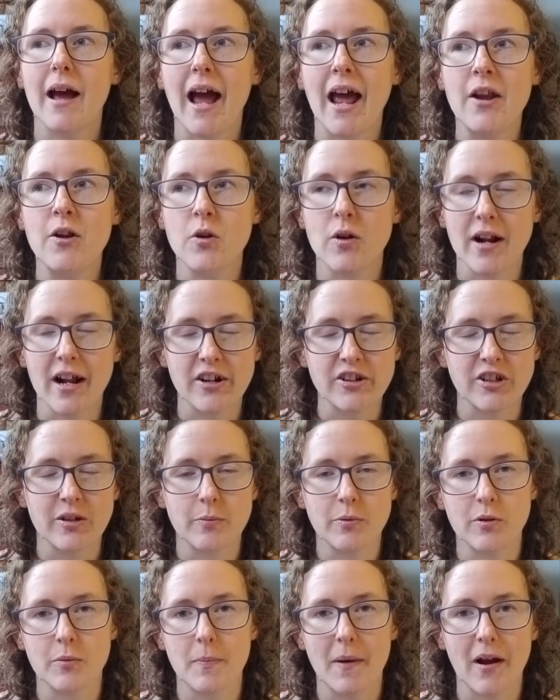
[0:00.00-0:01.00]
and not
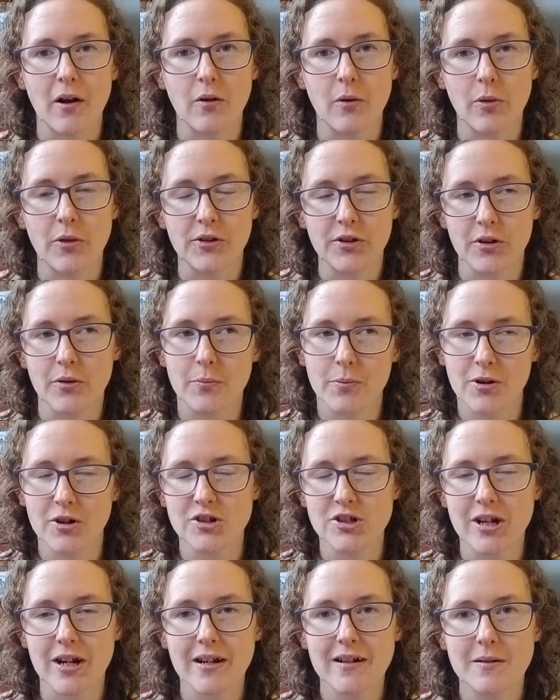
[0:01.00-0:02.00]
actually put back onto the
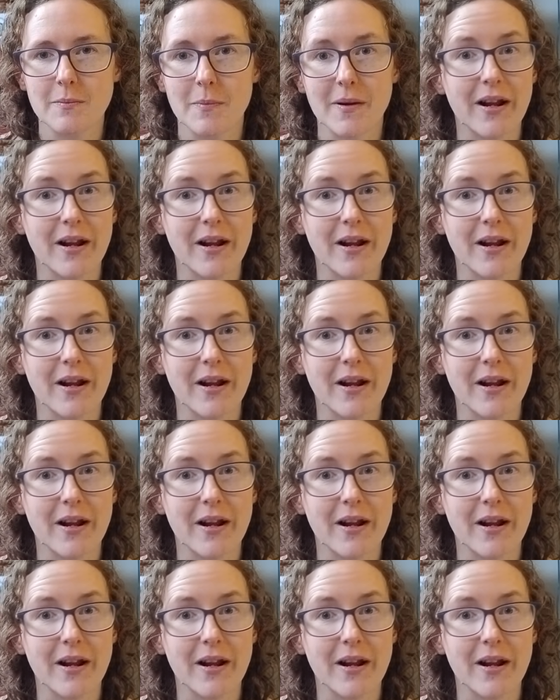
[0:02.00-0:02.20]
project.